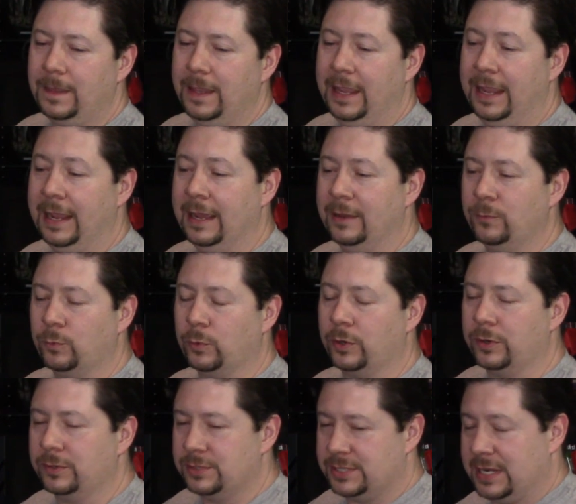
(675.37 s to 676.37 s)
And
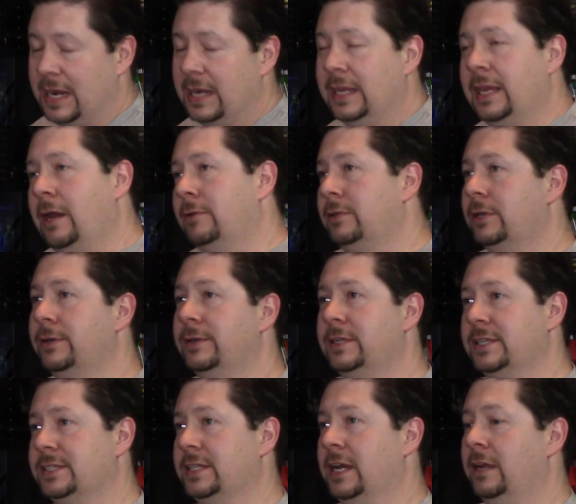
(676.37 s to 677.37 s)
we're standing out there in
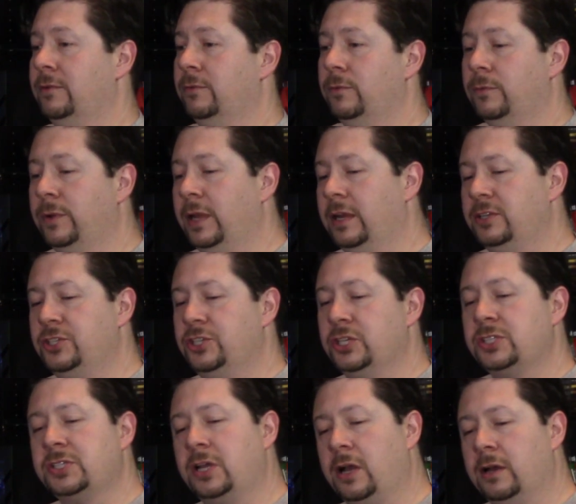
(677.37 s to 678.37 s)
the sun. We had
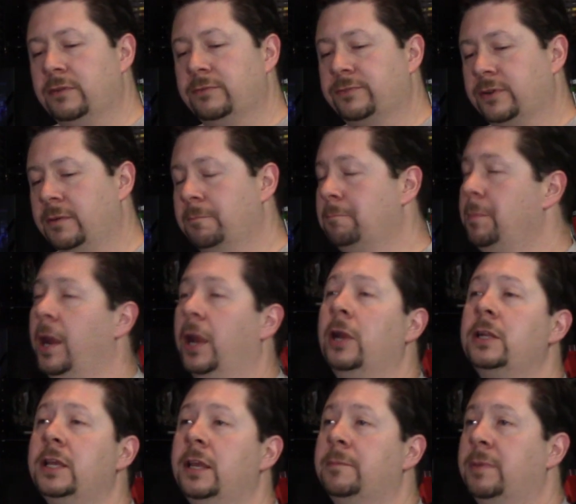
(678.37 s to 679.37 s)
just gone from
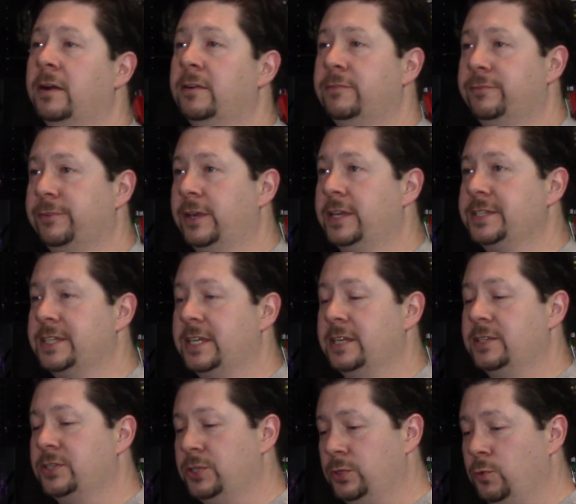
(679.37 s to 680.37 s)
barely above
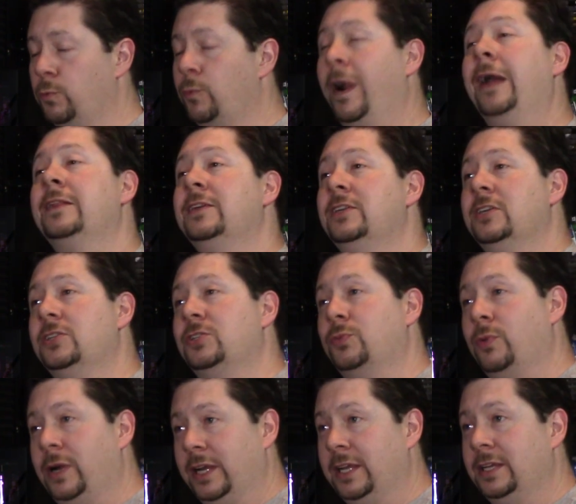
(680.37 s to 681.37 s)
freezing to well into
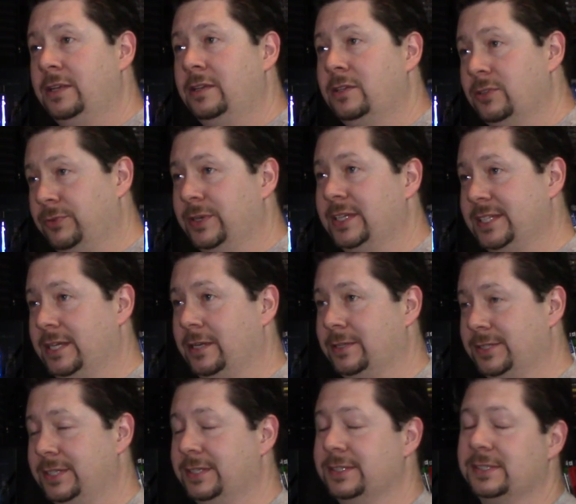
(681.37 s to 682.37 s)
20 degrees
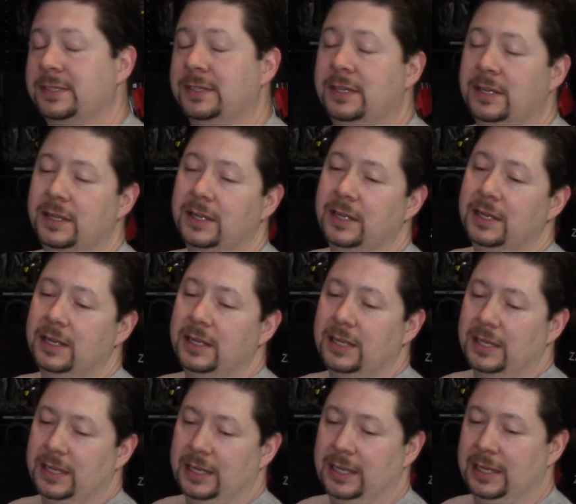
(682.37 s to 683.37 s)
Celsius.
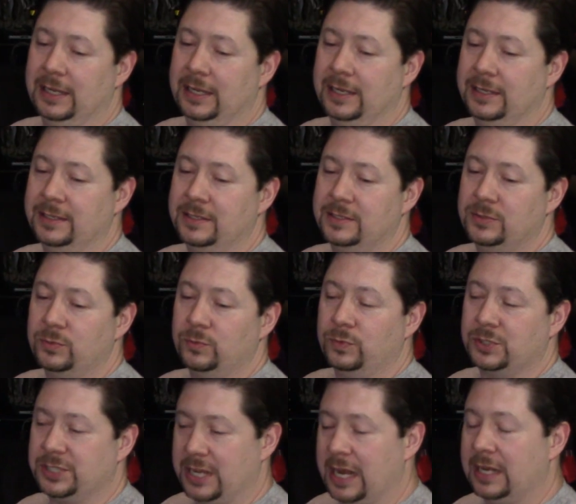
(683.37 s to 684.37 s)
And we're
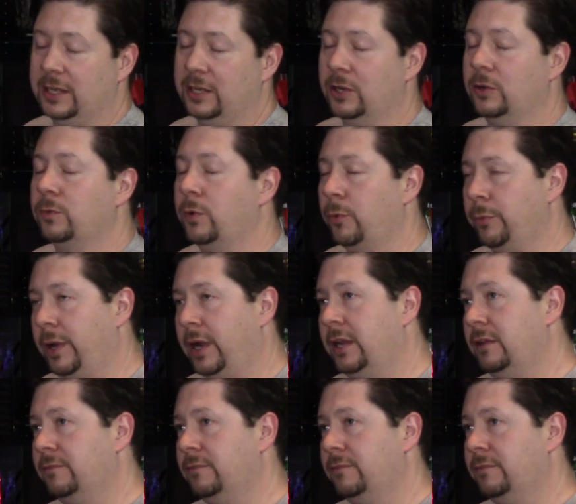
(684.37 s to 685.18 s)
standing there. We're waiting